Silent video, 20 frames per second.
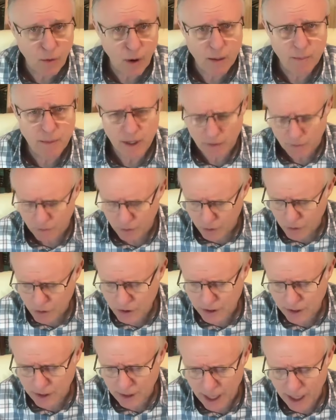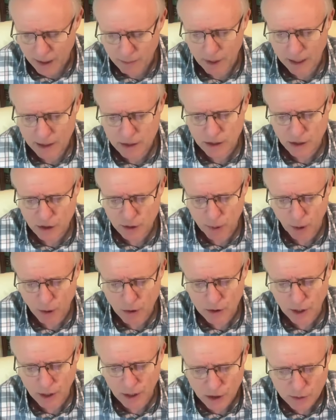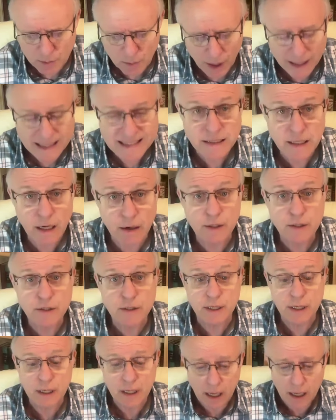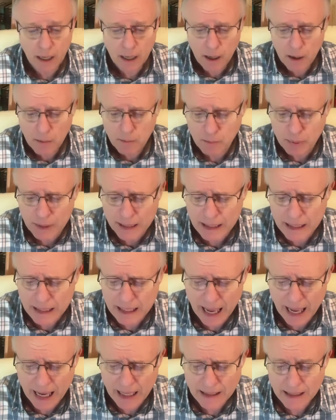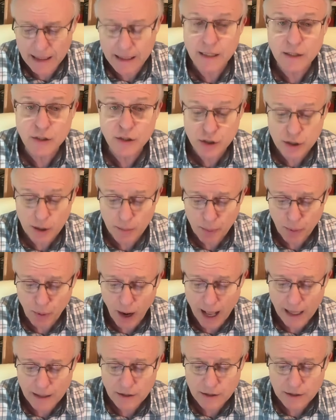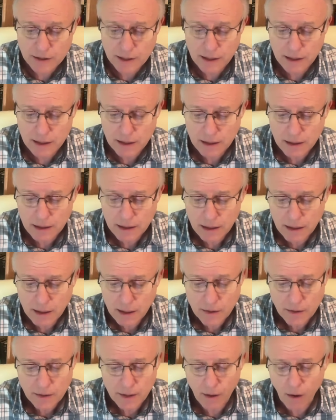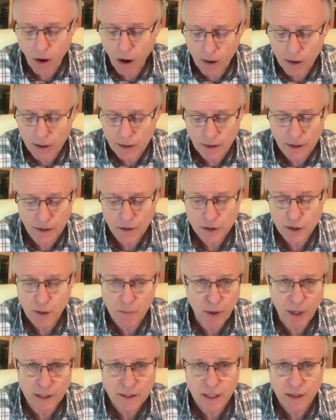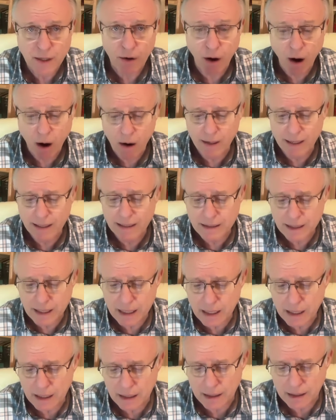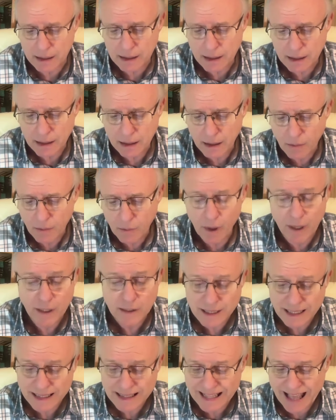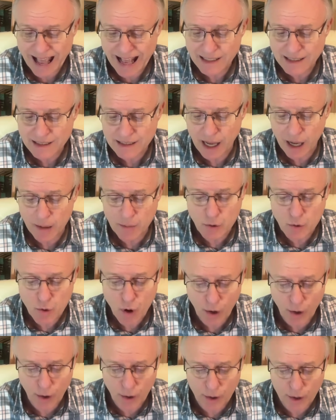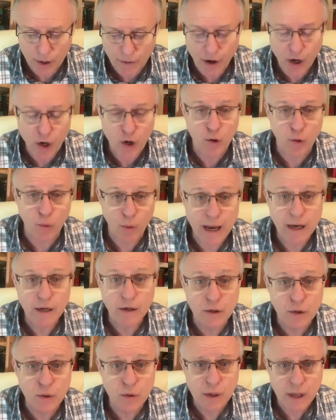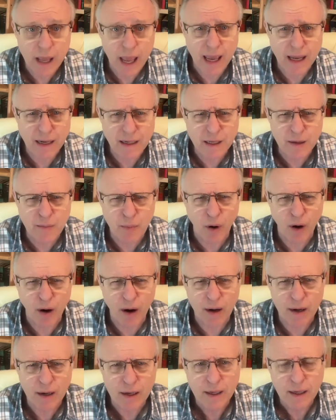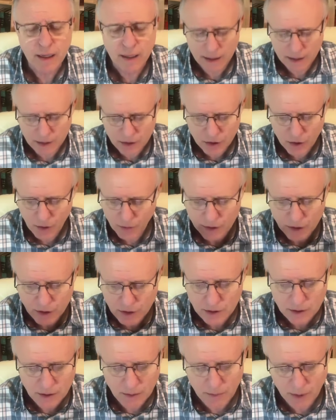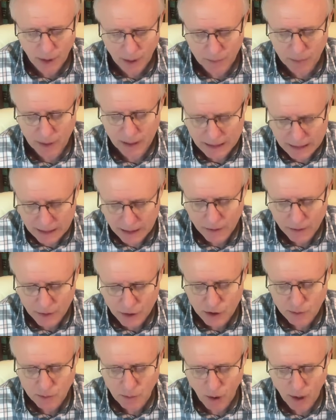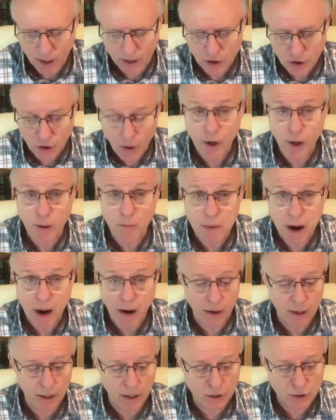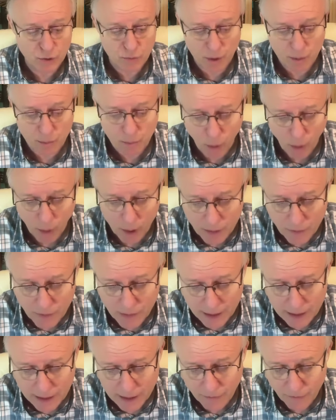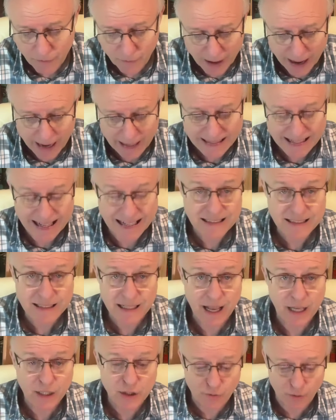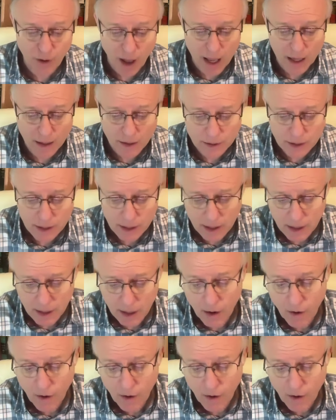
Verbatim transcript: quite a bit of news. Elon Musk is posting this morning, seriously, big candy is suppressed. They're suppressing their R&D. When is the last time you heard of a great new candy bar? So this is a big deal this morning. Sawyer Merritt is reporting that, in fact, Tesla has filed